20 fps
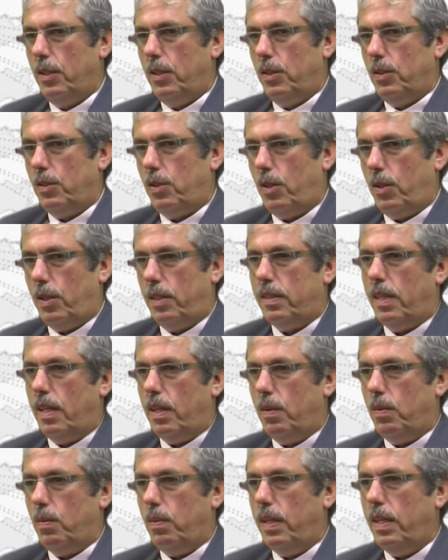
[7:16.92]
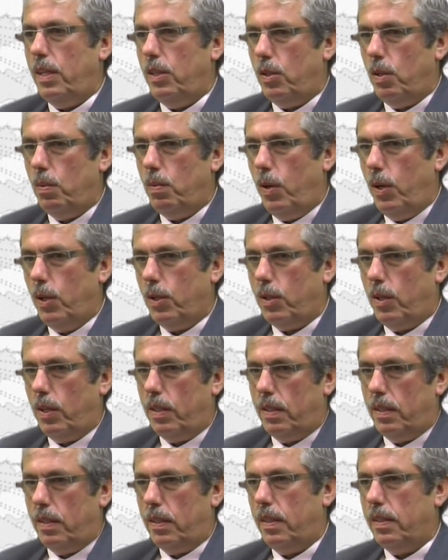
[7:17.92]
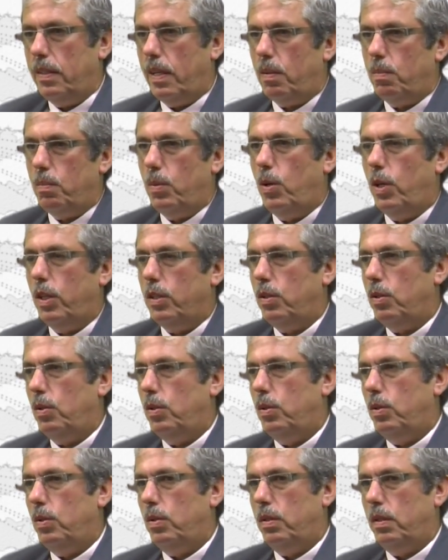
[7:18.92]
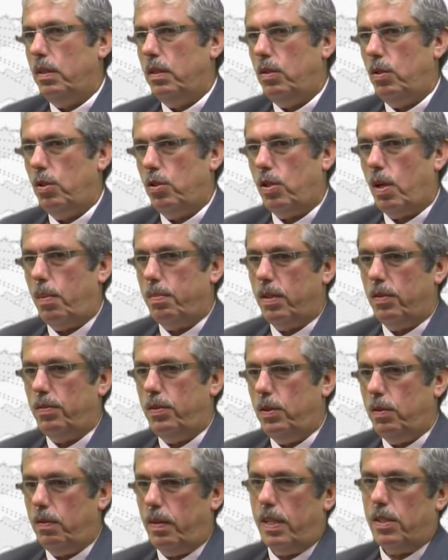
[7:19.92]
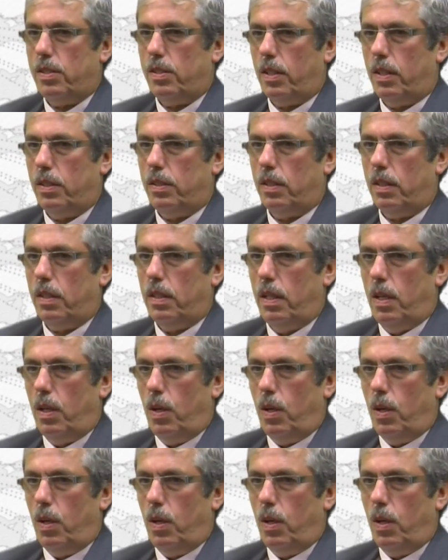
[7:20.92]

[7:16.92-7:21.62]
So I think we need to work on that more to stop the food waste also.